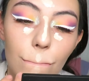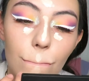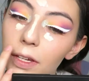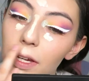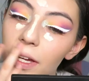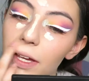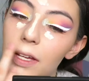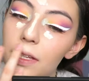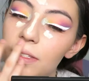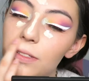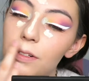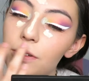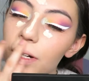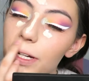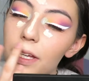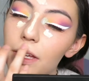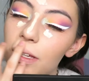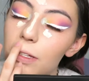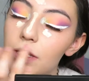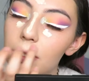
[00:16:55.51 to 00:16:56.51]
Okay, it's
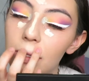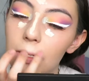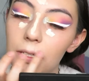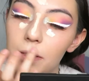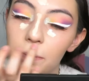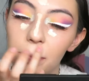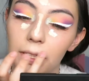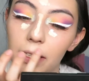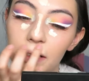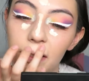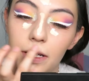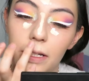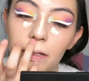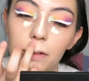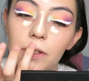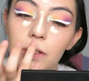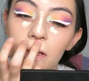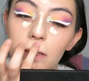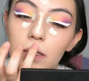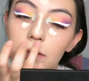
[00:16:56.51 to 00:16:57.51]
quite easy to blend
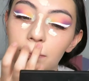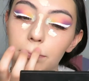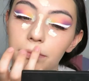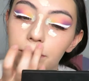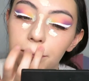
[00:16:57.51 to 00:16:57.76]
actually.